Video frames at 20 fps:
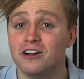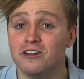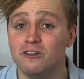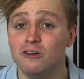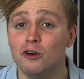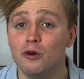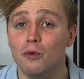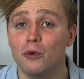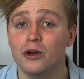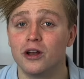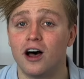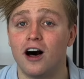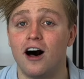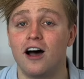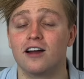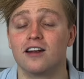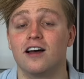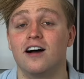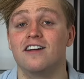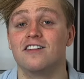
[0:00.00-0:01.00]
do want to
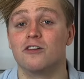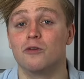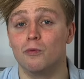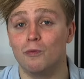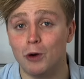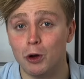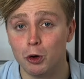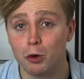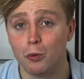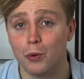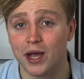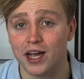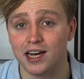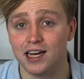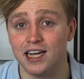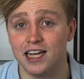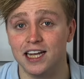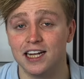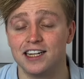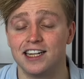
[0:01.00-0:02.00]
highlight real
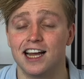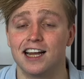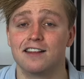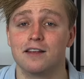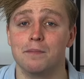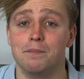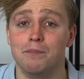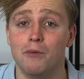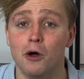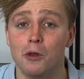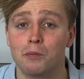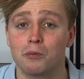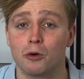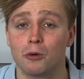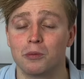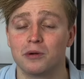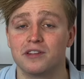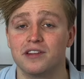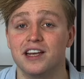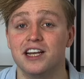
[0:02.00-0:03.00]
quickly that that both
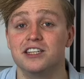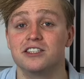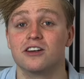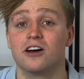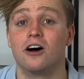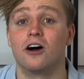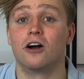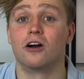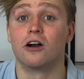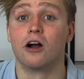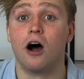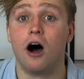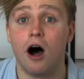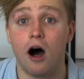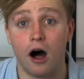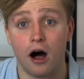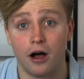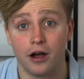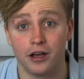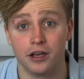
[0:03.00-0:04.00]
properties are
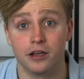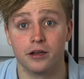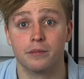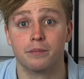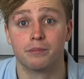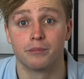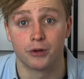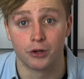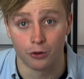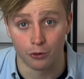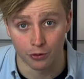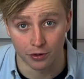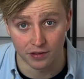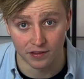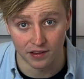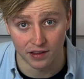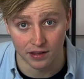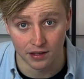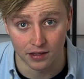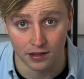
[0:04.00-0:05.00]
high purity.